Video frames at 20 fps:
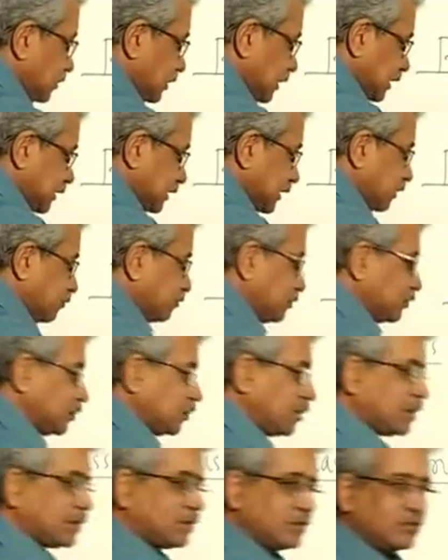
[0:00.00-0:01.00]
a thing which
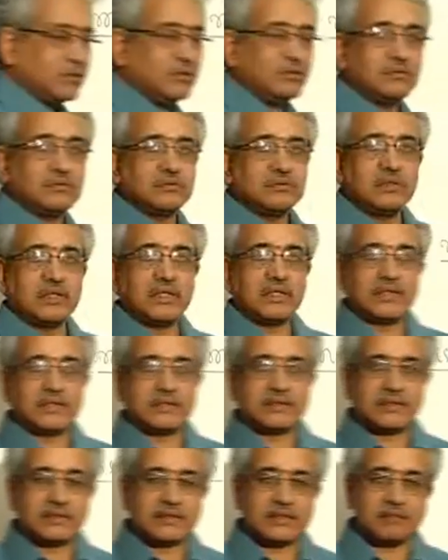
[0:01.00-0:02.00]
you all know. It
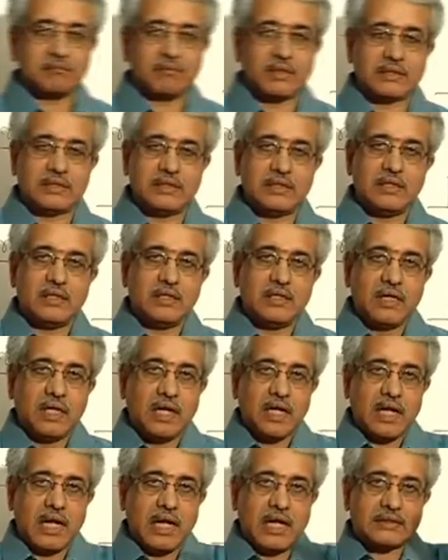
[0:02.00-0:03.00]
is nothing but the
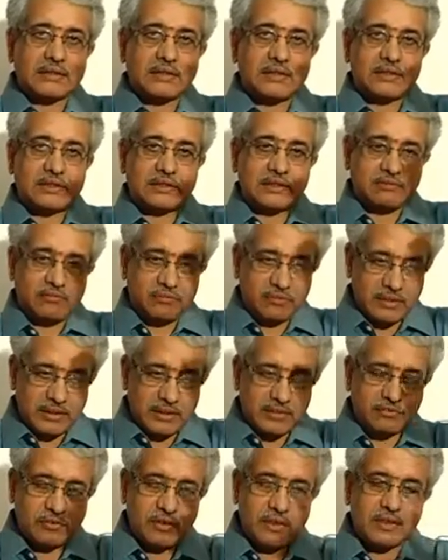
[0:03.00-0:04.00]
acceleration of a
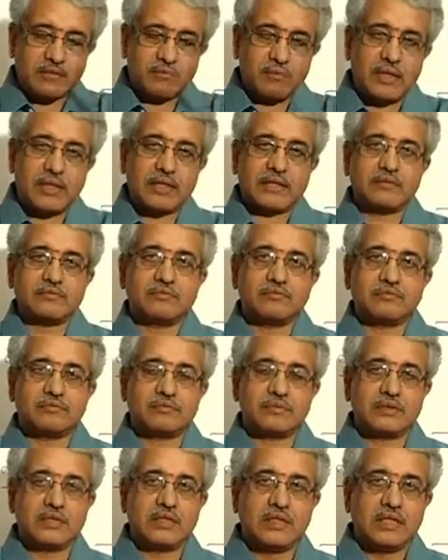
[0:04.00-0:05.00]
freely falling body.
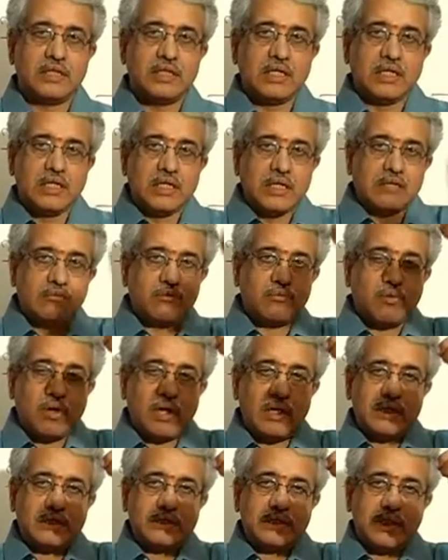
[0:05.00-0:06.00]
If a
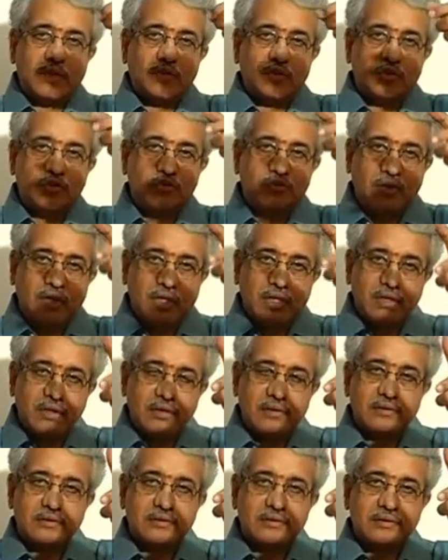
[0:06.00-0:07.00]
body is allowed to
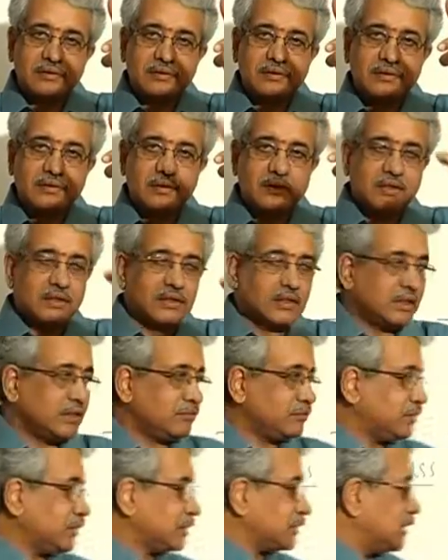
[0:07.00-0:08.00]
fall,
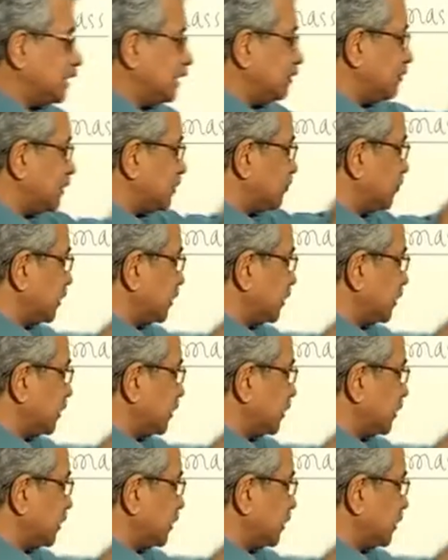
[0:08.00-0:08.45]
you just leave it